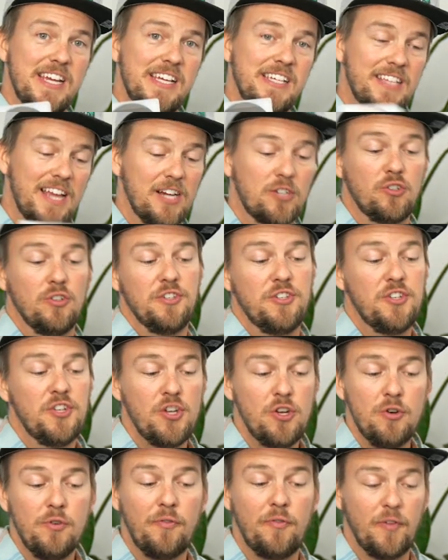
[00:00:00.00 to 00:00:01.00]
is actually
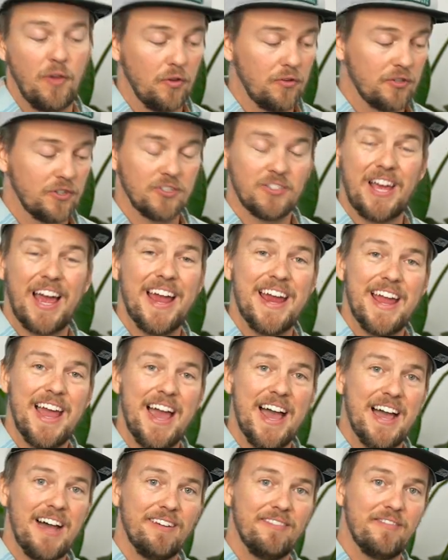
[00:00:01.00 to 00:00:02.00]
two filters. I
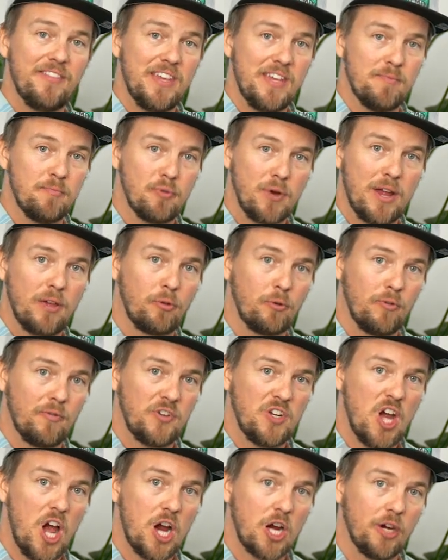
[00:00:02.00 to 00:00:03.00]
have the Breakthrough
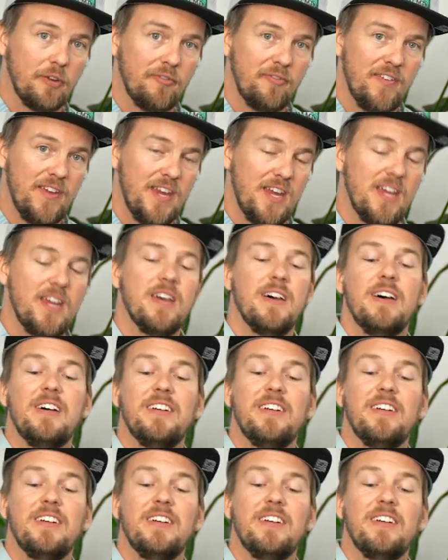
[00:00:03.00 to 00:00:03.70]
Photography